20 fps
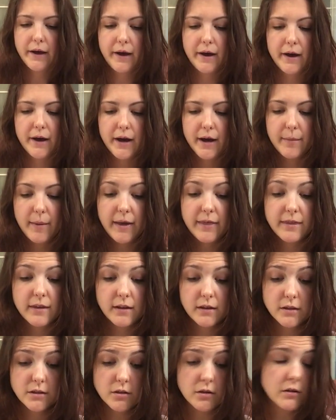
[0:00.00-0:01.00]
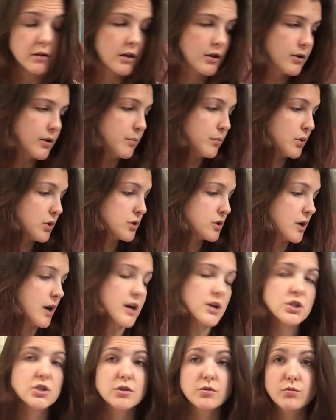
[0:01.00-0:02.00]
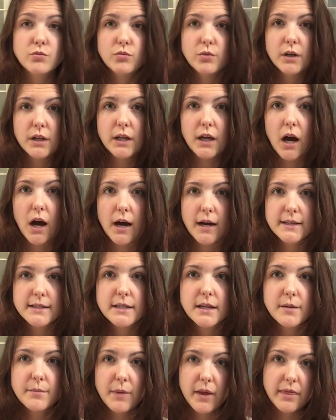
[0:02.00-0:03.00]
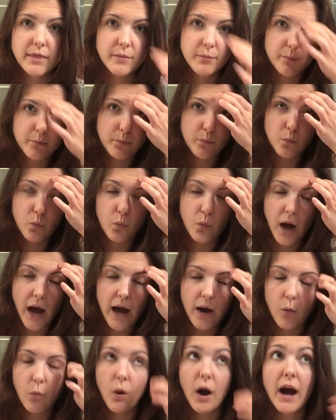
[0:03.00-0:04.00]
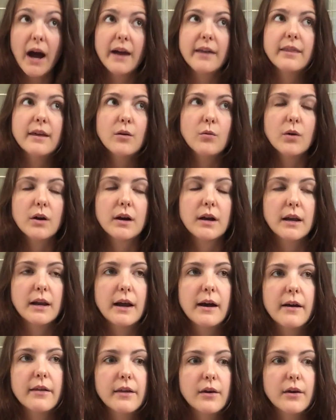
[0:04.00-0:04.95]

I think adult coloring books are actually really awesome, and why they work and how